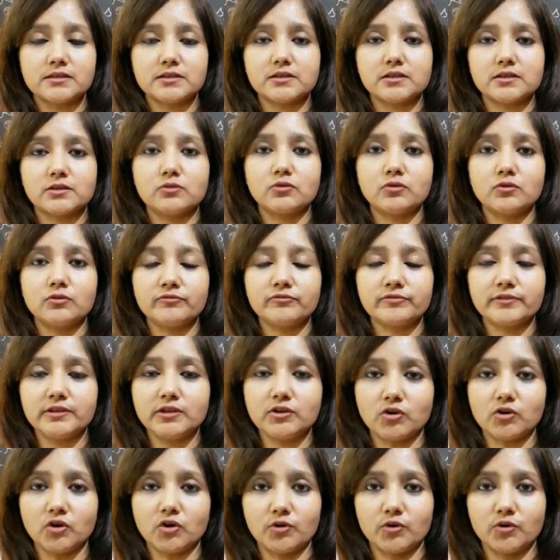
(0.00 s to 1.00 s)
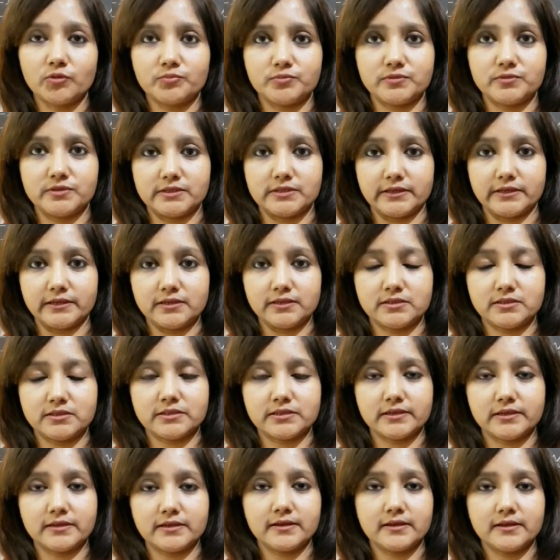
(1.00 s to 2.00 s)
of the object
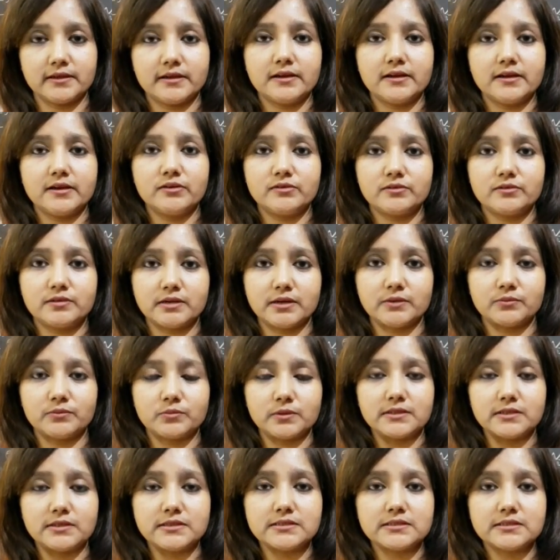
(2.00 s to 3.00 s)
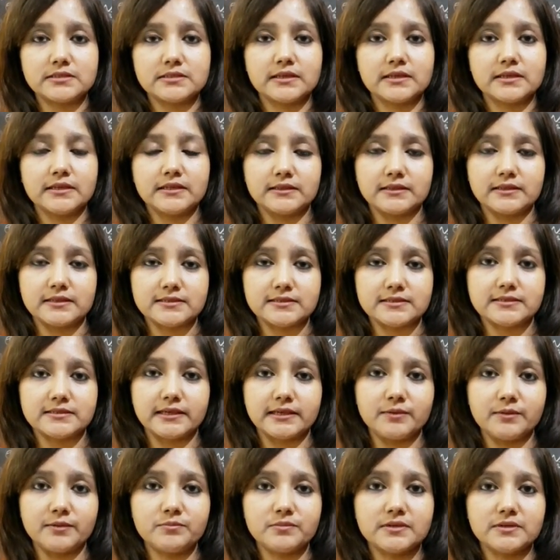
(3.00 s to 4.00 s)
travels the same
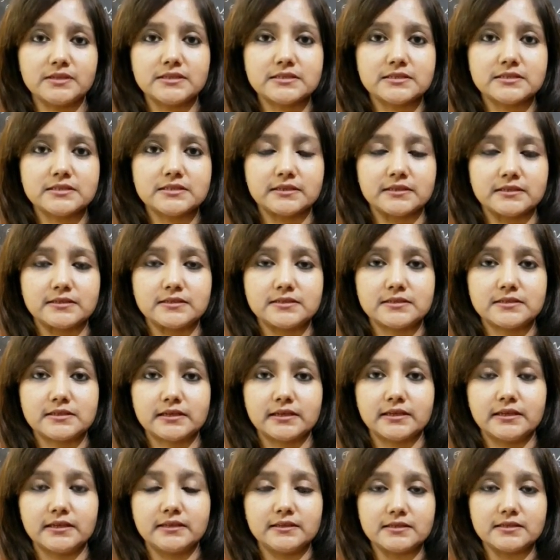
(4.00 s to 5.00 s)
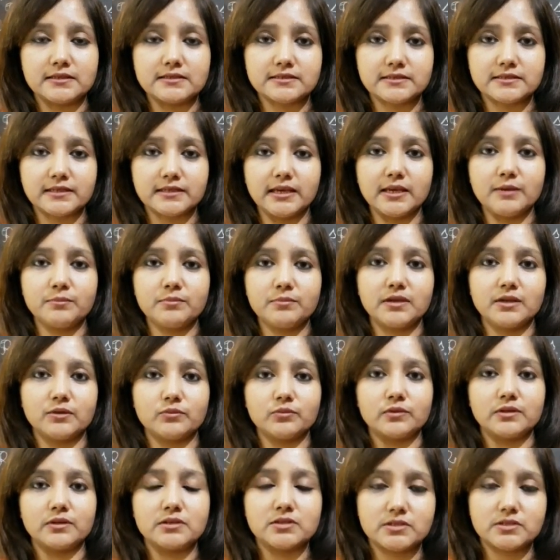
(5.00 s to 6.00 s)
distance in the same given
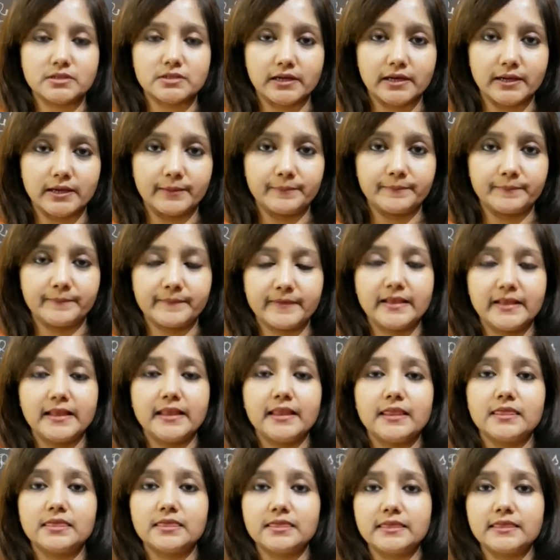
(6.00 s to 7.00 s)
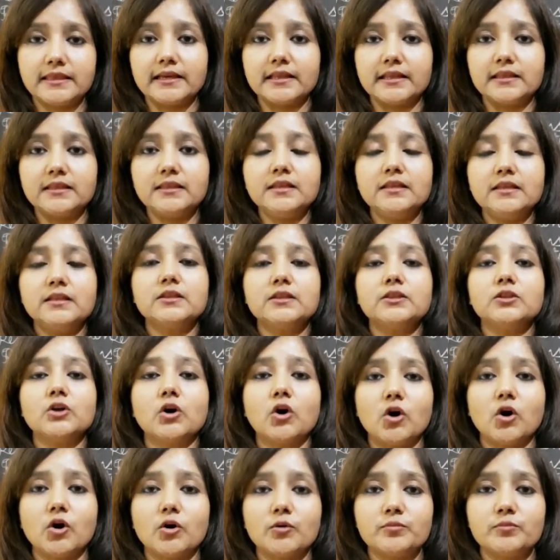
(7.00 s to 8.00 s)
time, then the
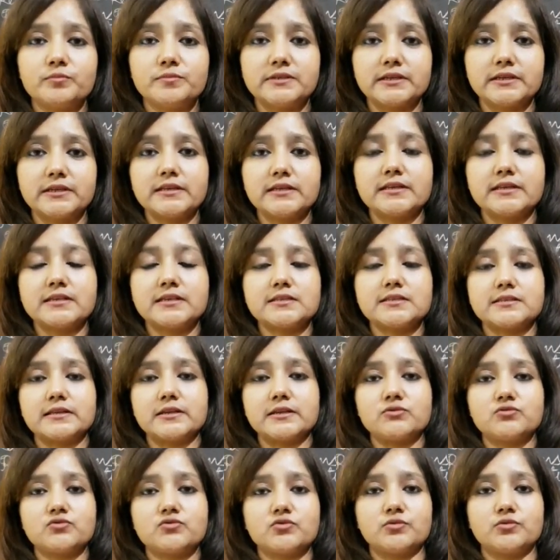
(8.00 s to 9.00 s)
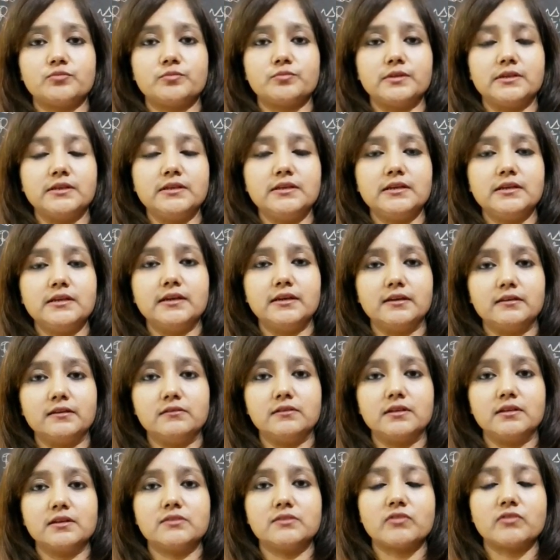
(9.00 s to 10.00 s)
object is said to be in the
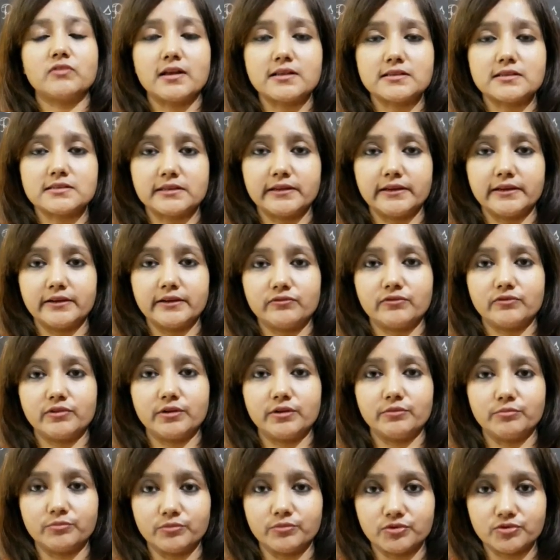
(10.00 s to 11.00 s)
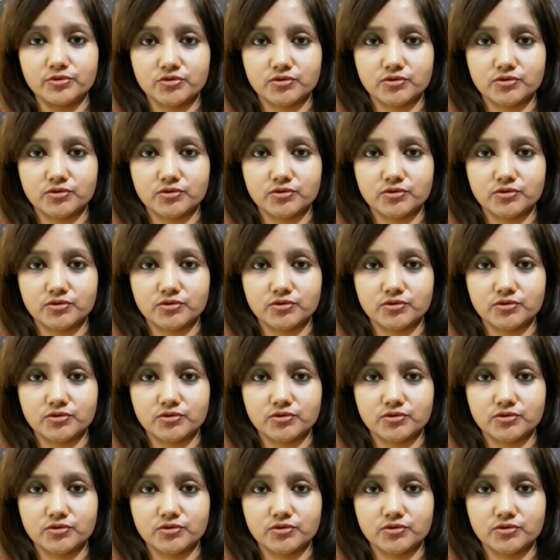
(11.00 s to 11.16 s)
translatory motion.